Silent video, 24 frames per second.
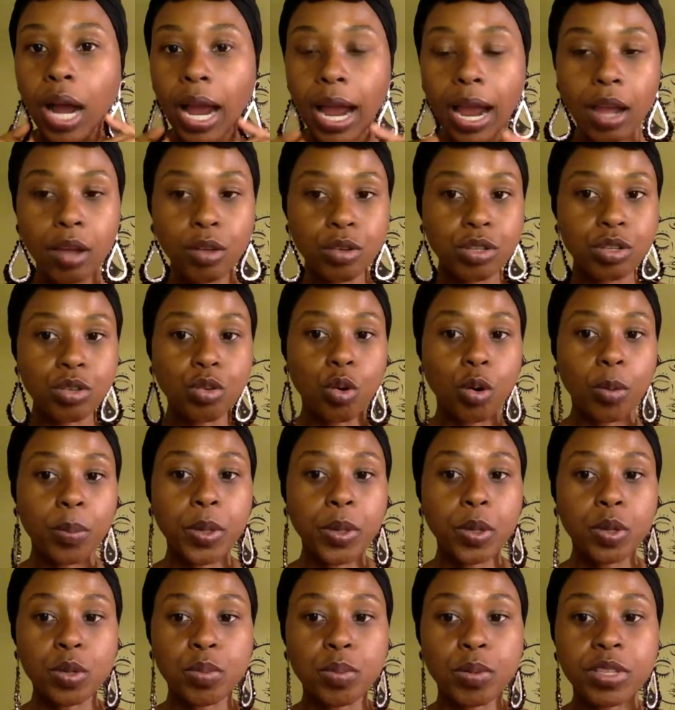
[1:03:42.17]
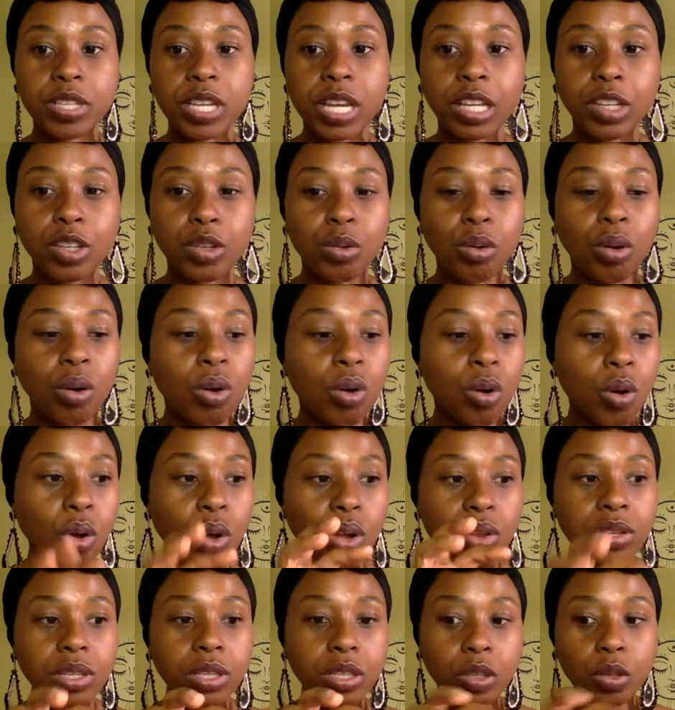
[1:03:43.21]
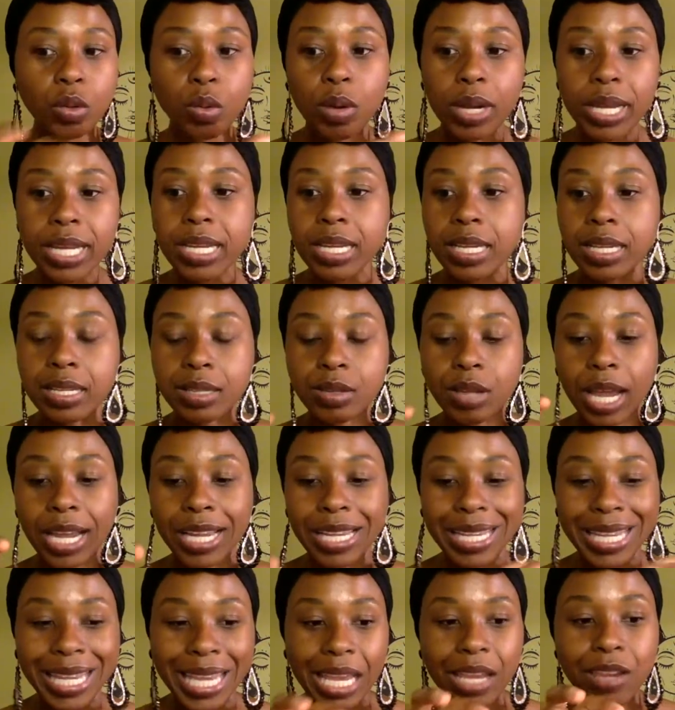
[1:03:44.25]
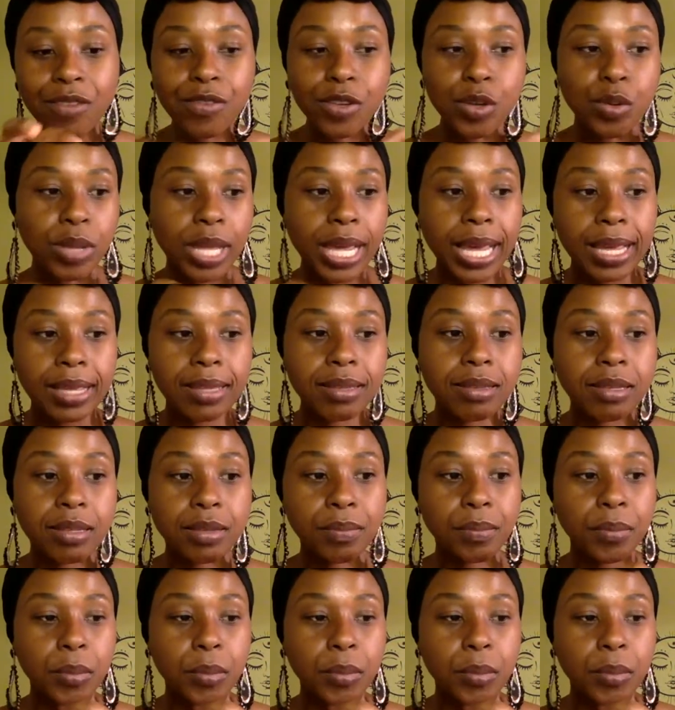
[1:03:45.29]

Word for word: how Scorpios protect you, all the little ways. I gave you that.